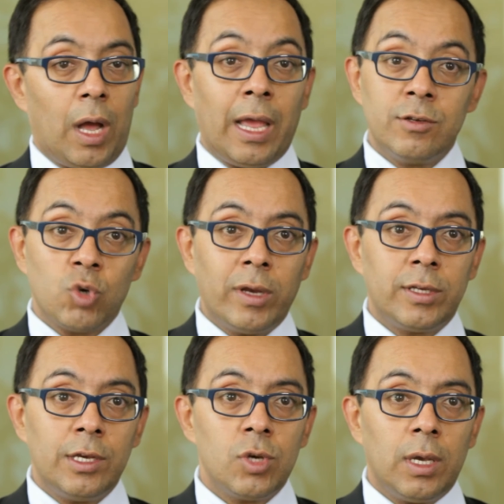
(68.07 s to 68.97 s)
I enjoy
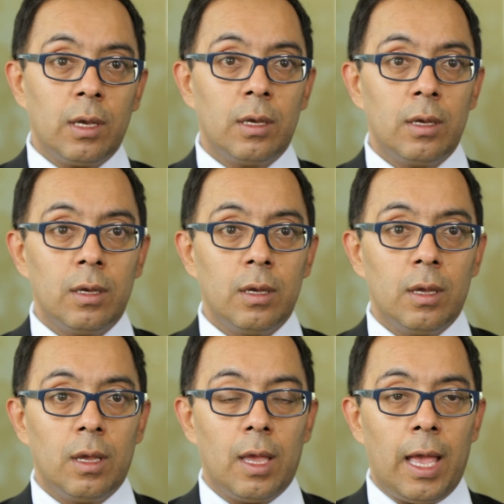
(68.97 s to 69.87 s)
teaching,
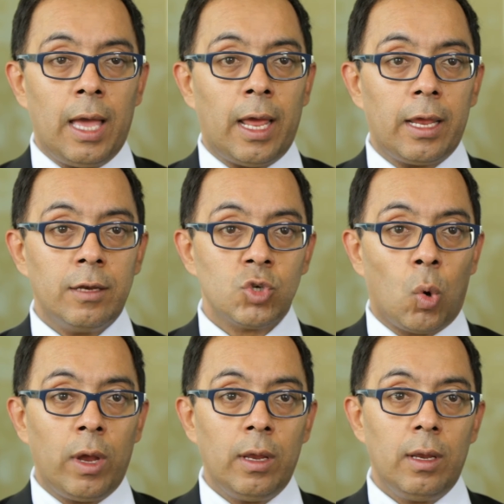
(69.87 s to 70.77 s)
and I
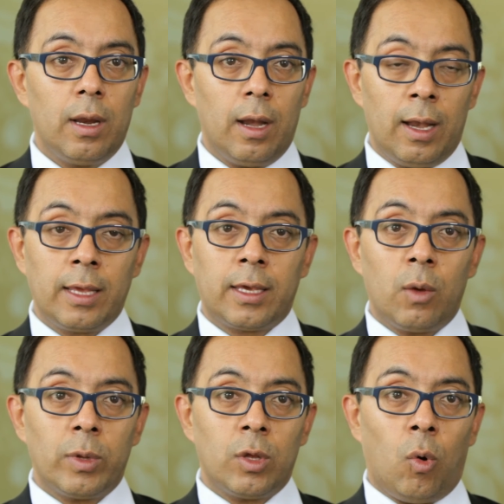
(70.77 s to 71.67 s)
enjoy
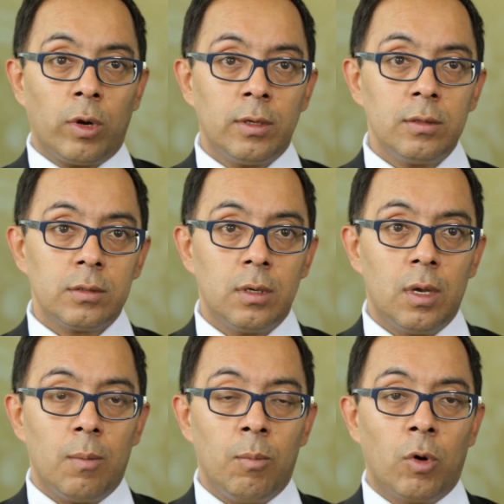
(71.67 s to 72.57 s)
linking with the audience.
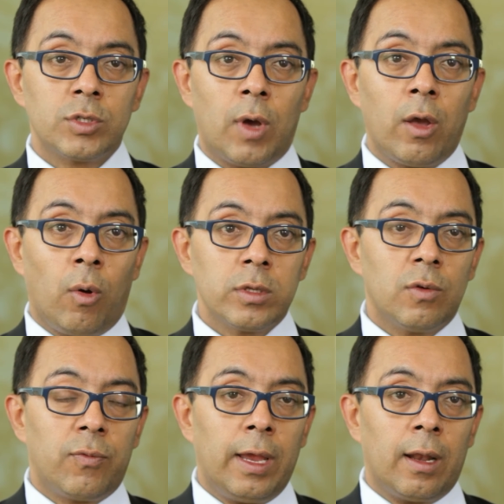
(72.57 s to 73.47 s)
More so, I
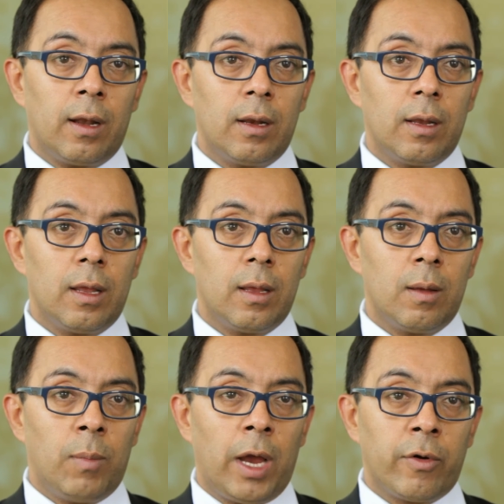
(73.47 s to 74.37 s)
also feel
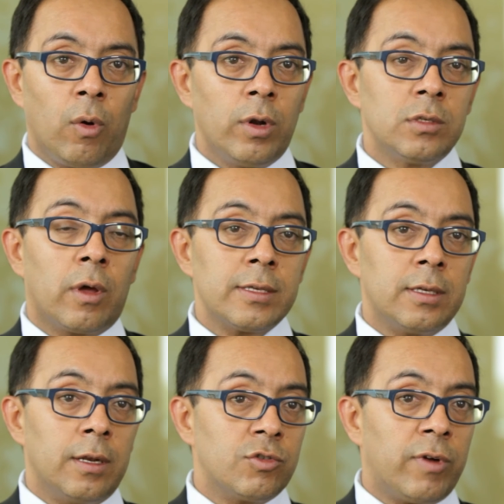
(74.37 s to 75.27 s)
my role is not as
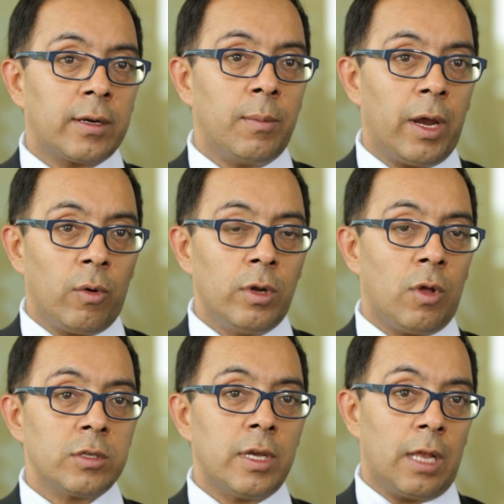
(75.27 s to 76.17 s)
an instructor, my role is
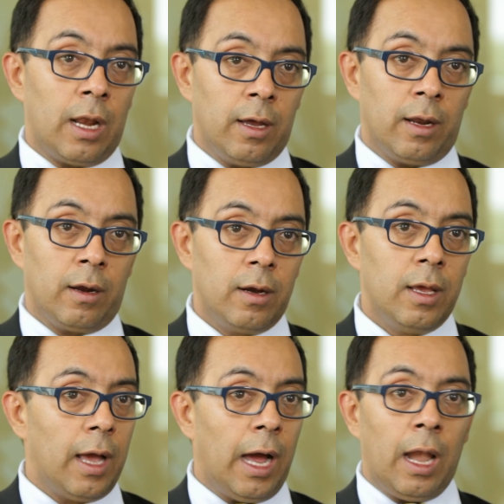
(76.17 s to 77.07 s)
also as a learner.
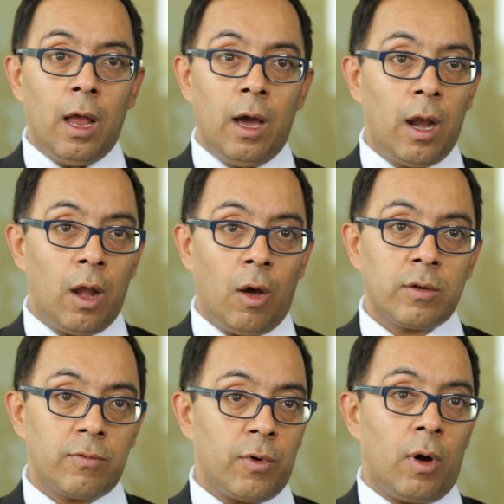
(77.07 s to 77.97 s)
I learn a
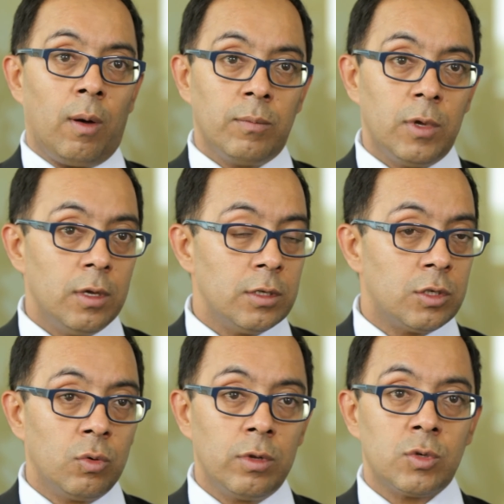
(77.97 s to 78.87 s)
lot from
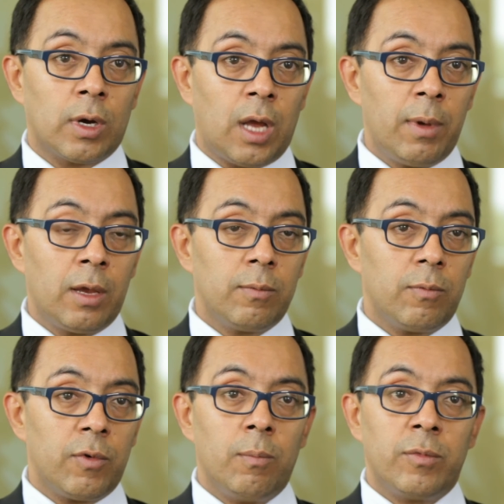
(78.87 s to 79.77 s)
students who are coming
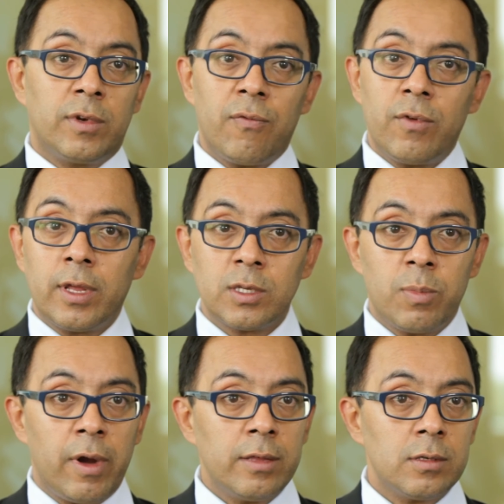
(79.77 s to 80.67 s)
from different
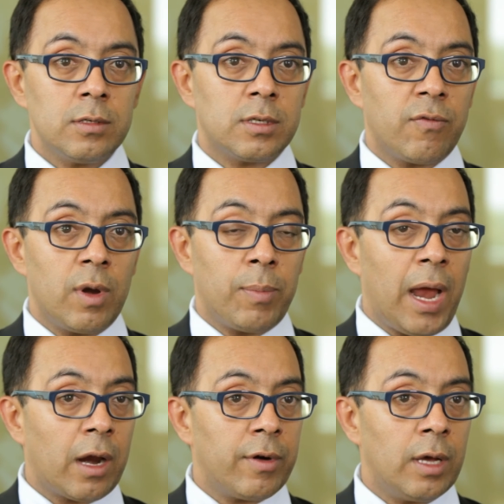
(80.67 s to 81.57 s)
experiences, different
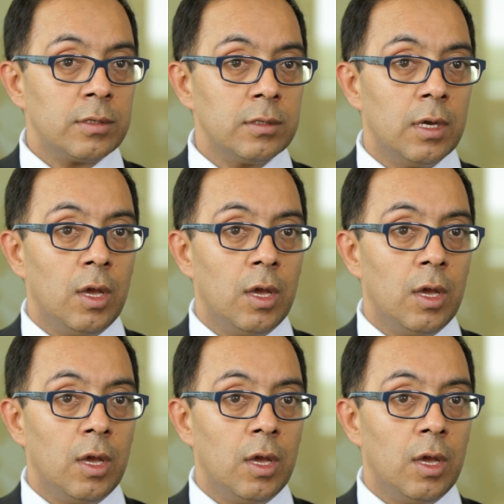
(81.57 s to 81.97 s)
backgrounds,